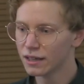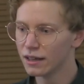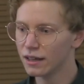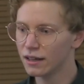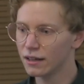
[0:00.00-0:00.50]

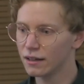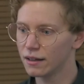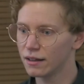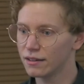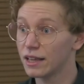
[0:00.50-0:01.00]

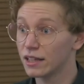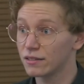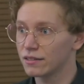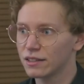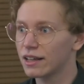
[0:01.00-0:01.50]
uh, that
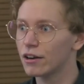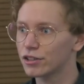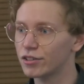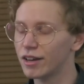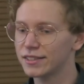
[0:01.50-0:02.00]

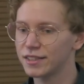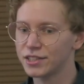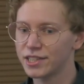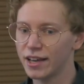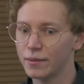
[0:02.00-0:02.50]
characterize
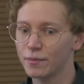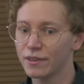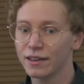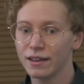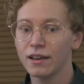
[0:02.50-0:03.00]
their time.
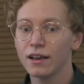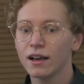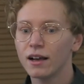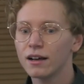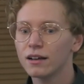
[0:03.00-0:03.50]

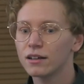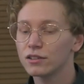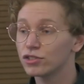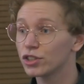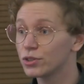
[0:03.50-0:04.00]
Uh,
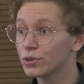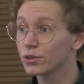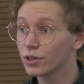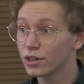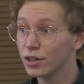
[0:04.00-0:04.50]
just to
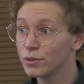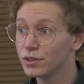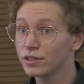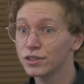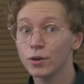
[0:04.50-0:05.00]

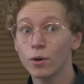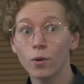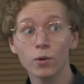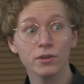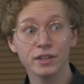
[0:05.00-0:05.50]
conclude, so
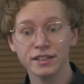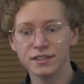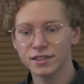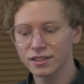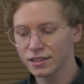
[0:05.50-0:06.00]
all
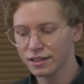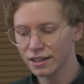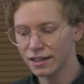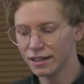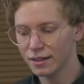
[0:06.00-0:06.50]
these
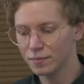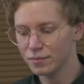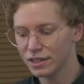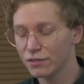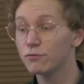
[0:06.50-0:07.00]
uh,
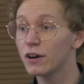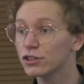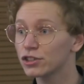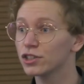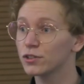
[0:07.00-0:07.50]

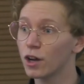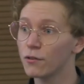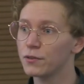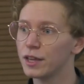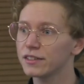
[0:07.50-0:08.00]
functions
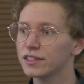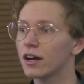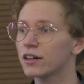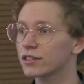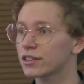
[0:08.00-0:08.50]
of things
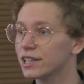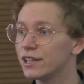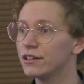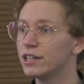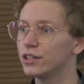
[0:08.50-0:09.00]
are
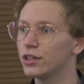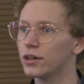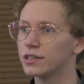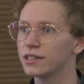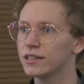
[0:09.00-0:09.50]
clearly
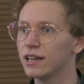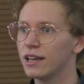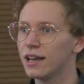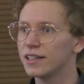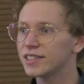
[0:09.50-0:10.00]
not
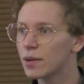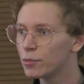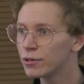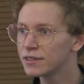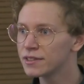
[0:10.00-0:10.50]

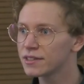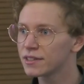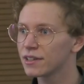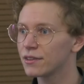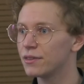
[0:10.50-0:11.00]
separate.
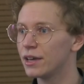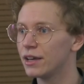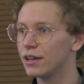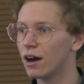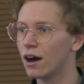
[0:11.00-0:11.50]

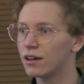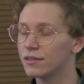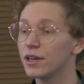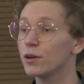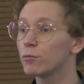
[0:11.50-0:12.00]
They are
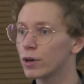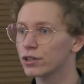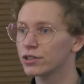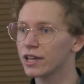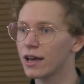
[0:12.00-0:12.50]
they
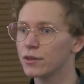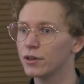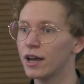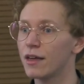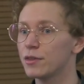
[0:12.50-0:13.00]
work together
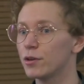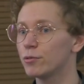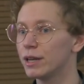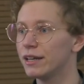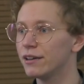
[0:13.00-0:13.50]
and they're
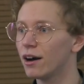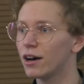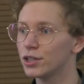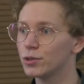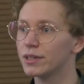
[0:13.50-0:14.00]
really
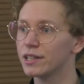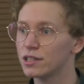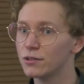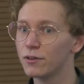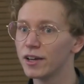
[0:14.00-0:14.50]
hard to
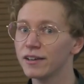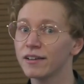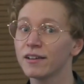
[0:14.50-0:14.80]
identify.